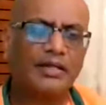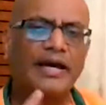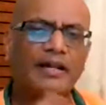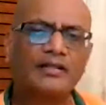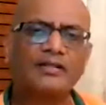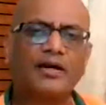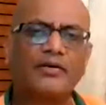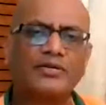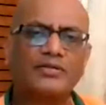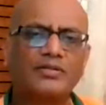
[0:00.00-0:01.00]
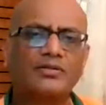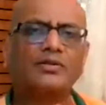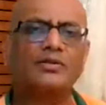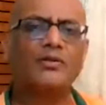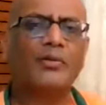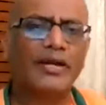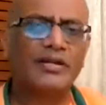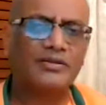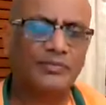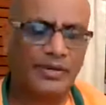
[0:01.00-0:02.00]
Another dacoit says, no, why
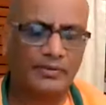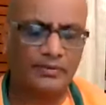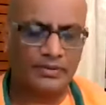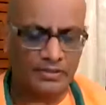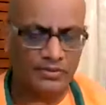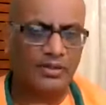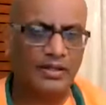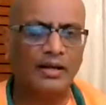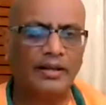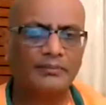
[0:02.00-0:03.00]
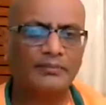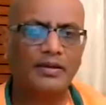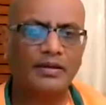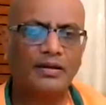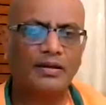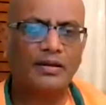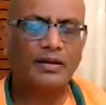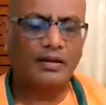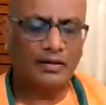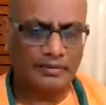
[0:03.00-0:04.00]
is it just to kill him?
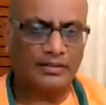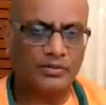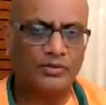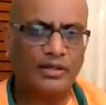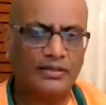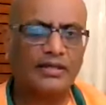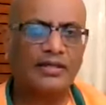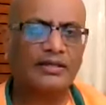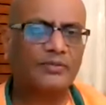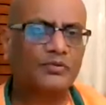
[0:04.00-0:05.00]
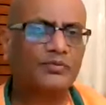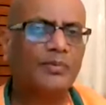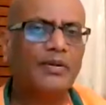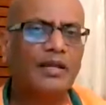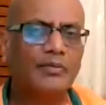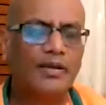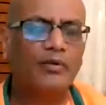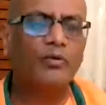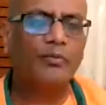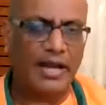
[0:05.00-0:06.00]
That you are thinking that most probably he may
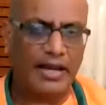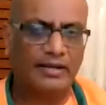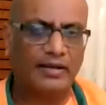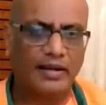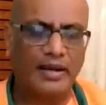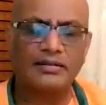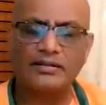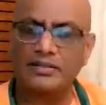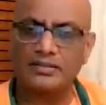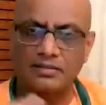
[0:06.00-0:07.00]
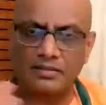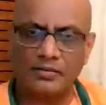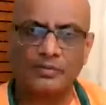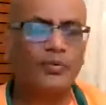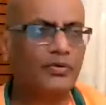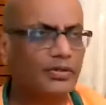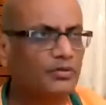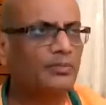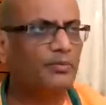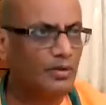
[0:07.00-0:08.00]
go back and just report it to
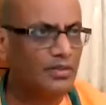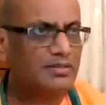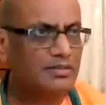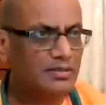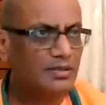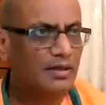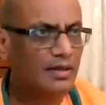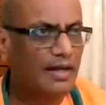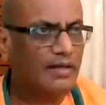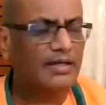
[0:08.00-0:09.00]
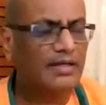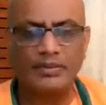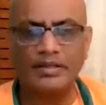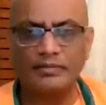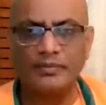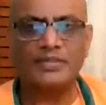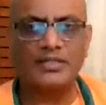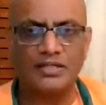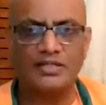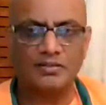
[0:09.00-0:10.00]
the police, and that may there will be a
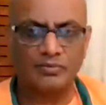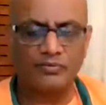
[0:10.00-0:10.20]
search